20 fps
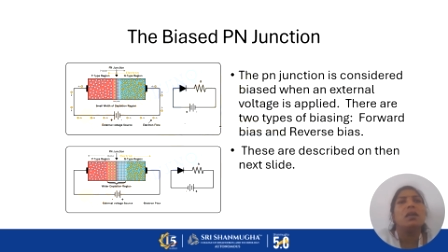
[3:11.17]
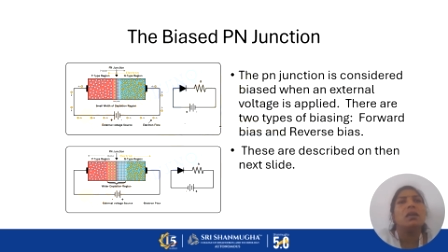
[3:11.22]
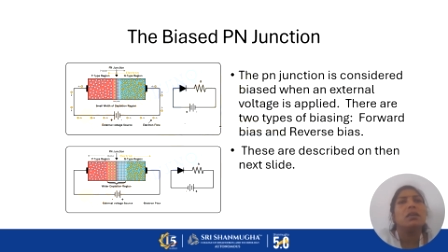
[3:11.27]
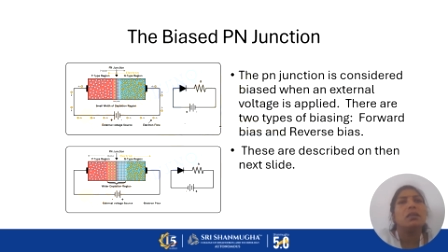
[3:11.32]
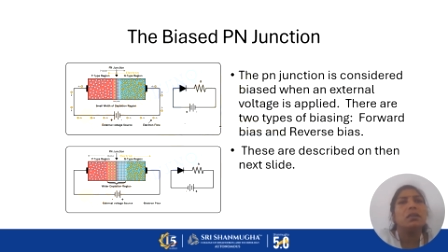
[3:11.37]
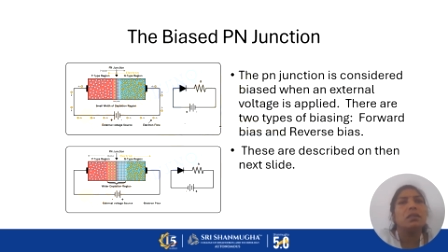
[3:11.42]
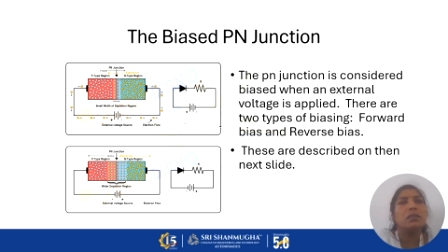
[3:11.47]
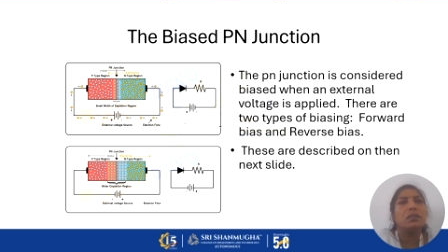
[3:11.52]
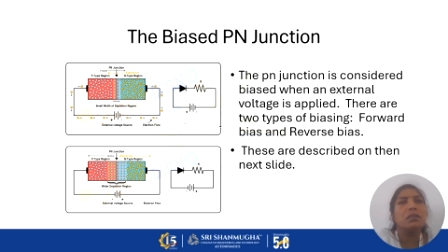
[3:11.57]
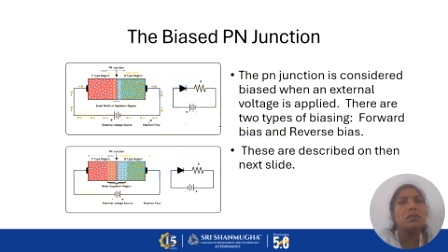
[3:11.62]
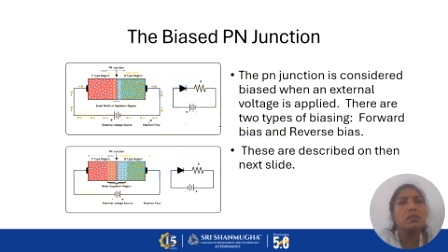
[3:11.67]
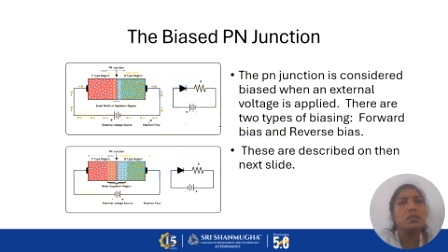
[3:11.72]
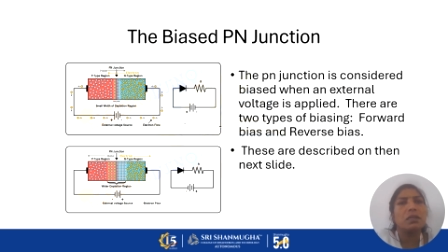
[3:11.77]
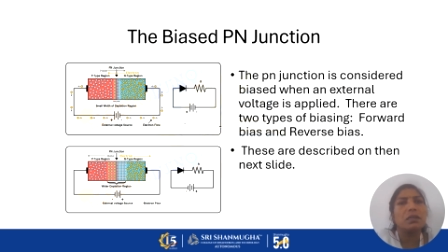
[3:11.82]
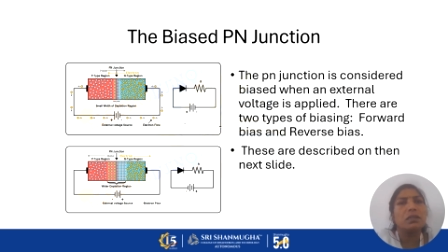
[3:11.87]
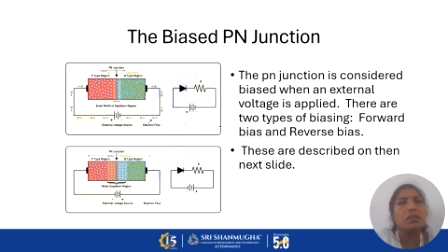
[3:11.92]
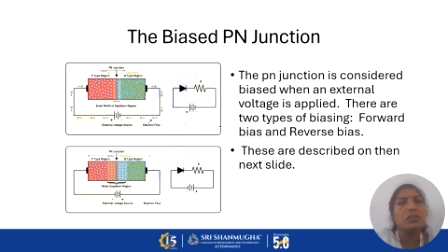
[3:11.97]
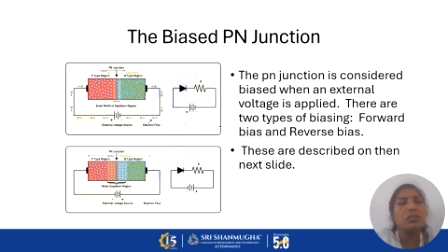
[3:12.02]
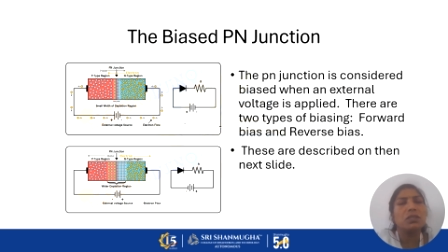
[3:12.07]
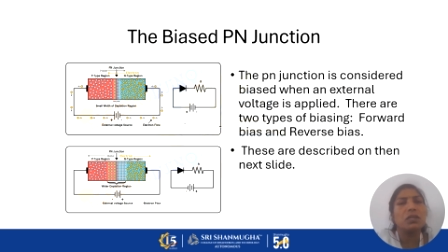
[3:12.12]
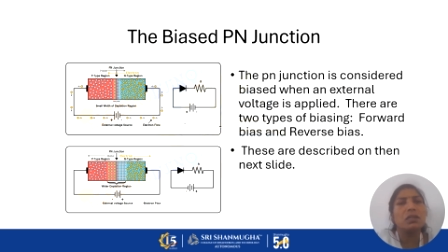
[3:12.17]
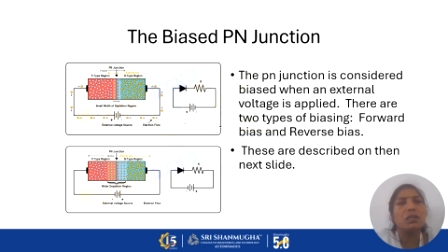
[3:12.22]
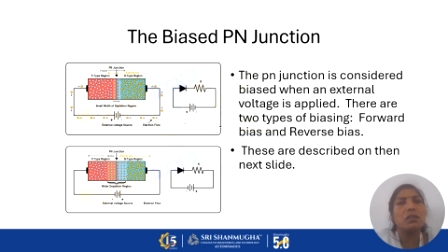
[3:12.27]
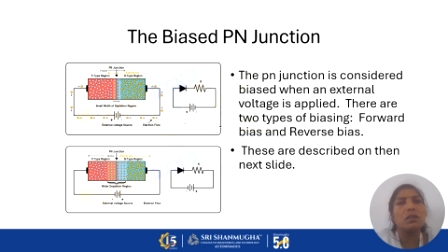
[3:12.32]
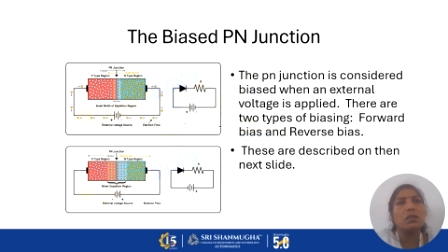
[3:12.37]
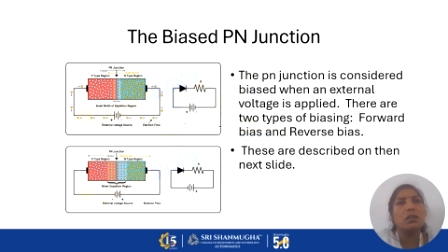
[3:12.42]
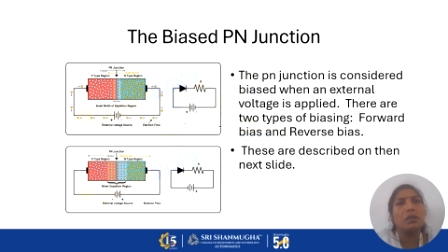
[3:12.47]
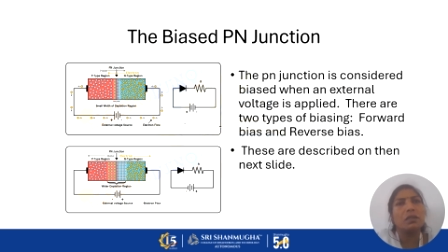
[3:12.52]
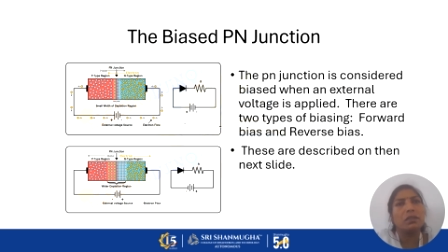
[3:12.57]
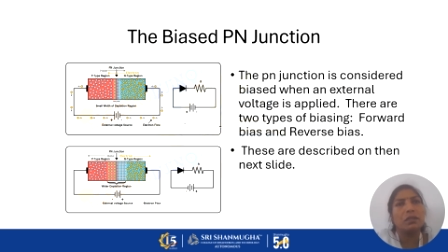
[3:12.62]
In this condition,
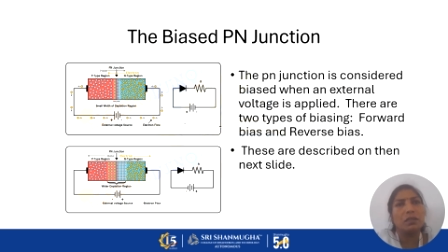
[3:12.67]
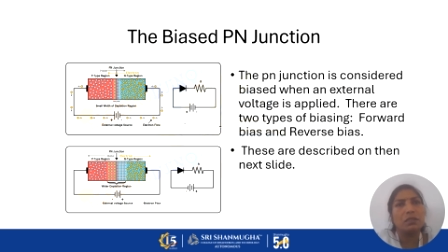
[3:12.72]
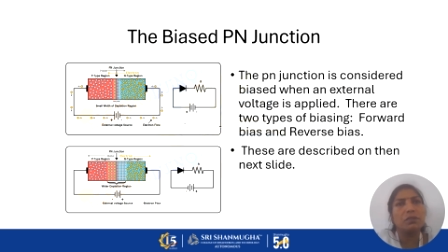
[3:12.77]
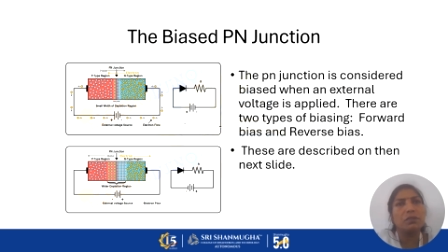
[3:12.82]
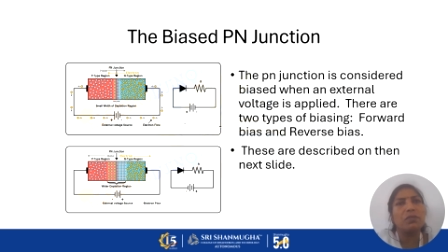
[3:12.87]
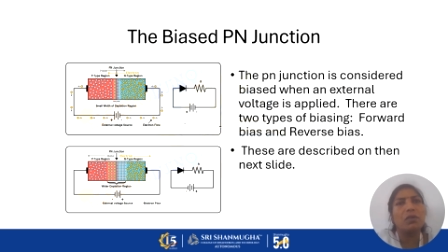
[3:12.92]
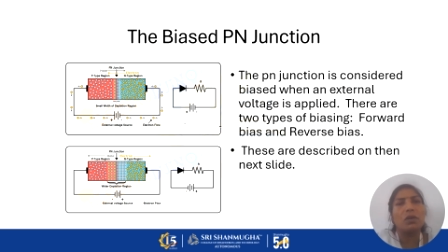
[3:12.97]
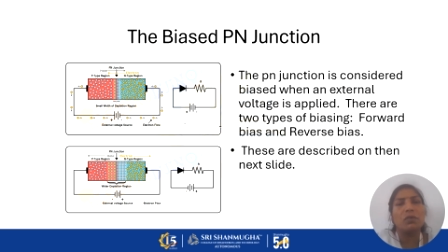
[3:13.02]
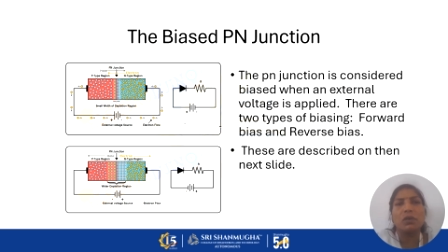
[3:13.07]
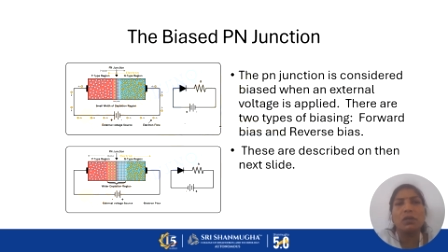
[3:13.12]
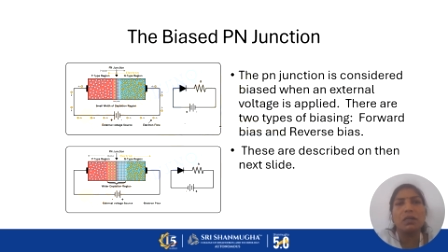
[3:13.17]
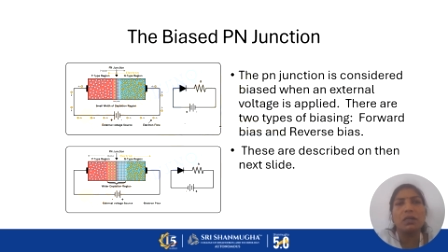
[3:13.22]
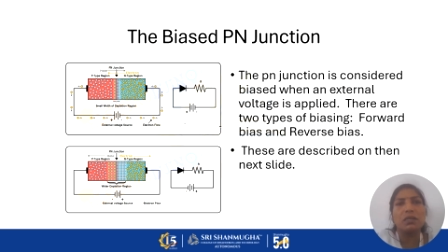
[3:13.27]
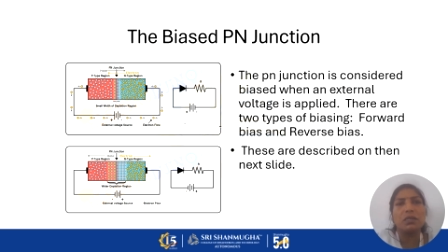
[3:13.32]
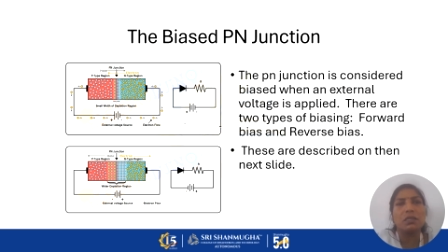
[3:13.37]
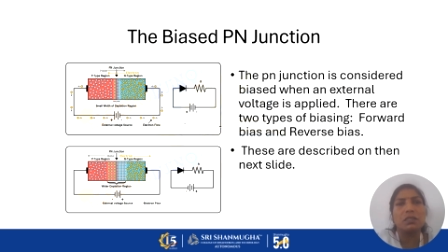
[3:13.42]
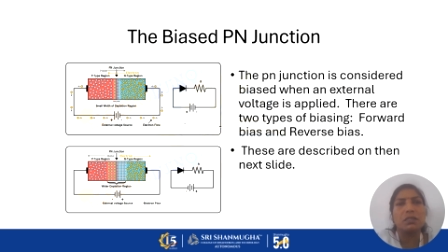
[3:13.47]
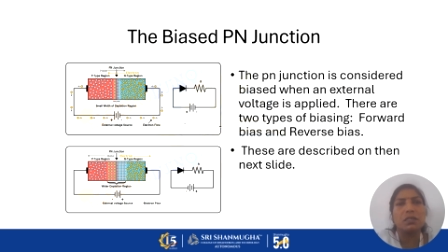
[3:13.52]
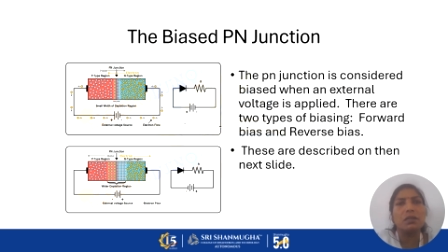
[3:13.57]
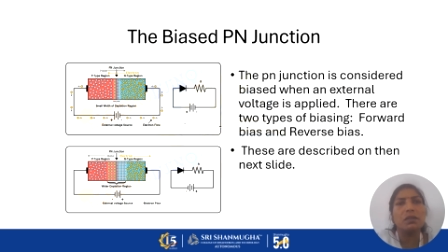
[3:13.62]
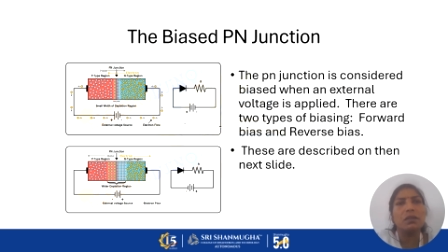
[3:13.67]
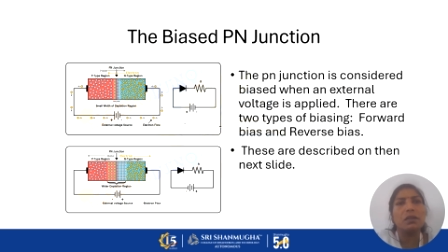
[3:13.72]
in this forward condition,